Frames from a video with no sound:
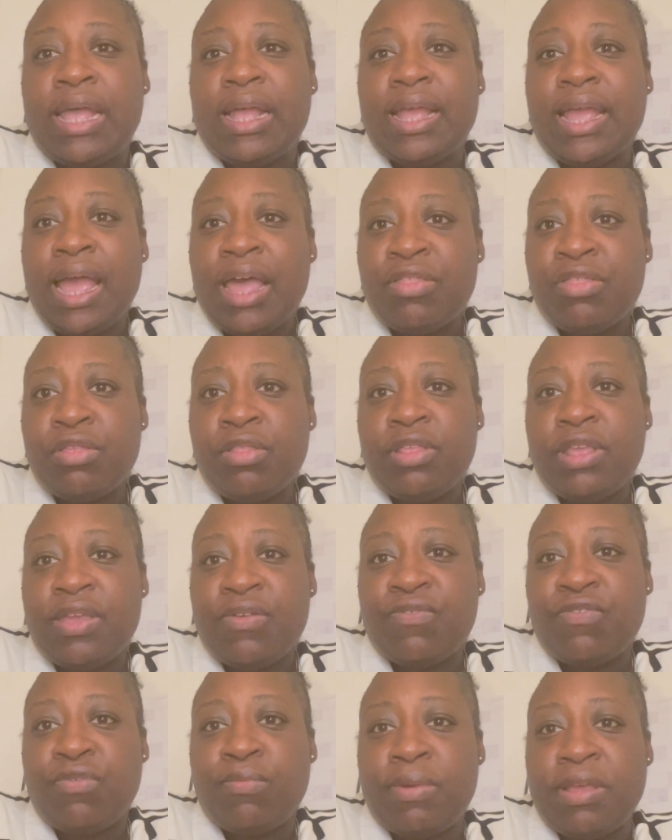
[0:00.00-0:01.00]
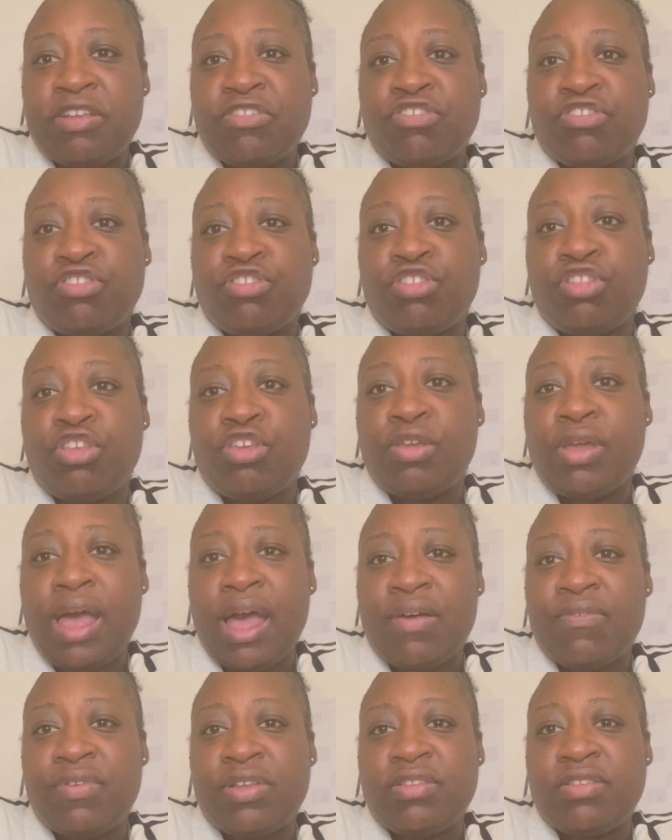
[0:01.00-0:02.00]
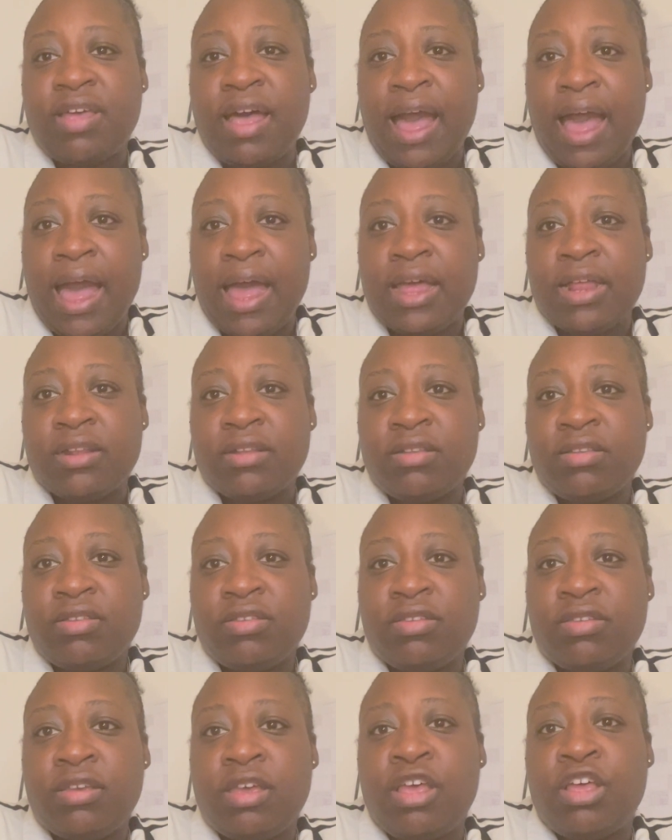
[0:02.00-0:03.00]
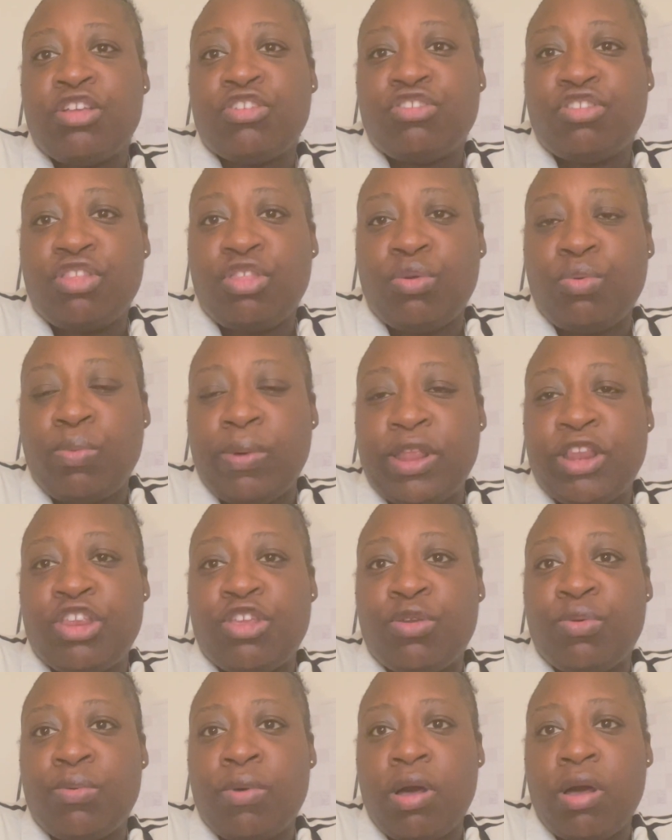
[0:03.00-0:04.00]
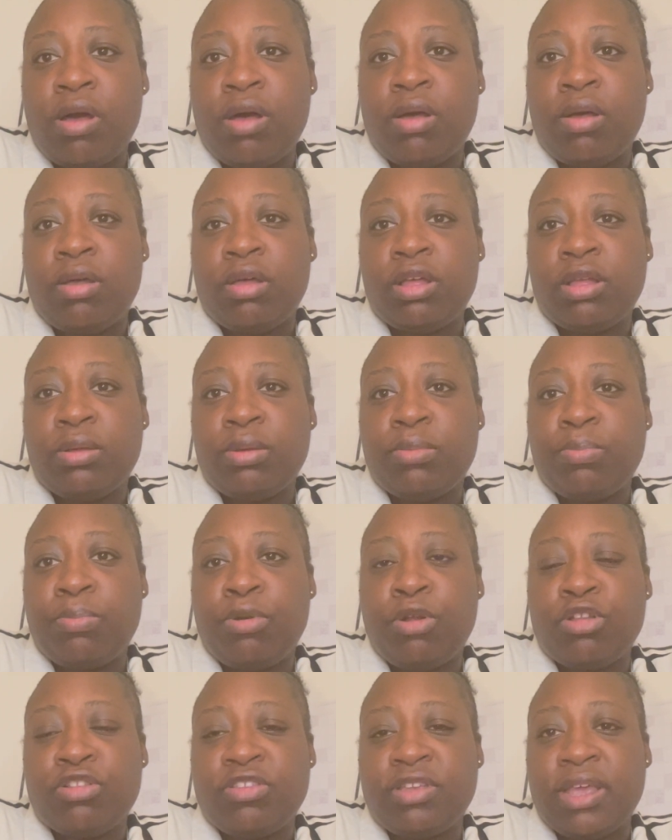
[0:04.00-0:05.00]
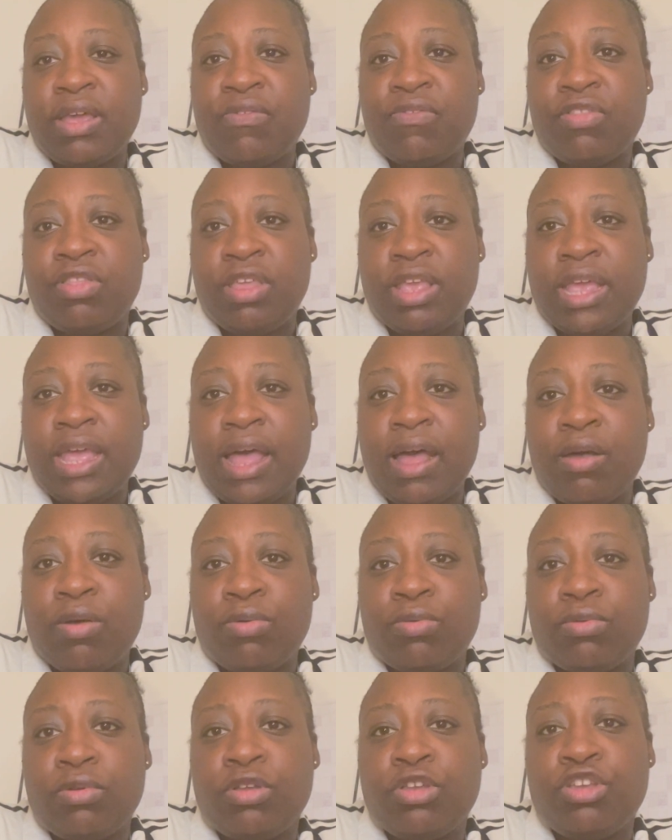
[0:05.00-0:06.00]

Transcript: gather the information so that you have it to hand so that when you are plotting everything out,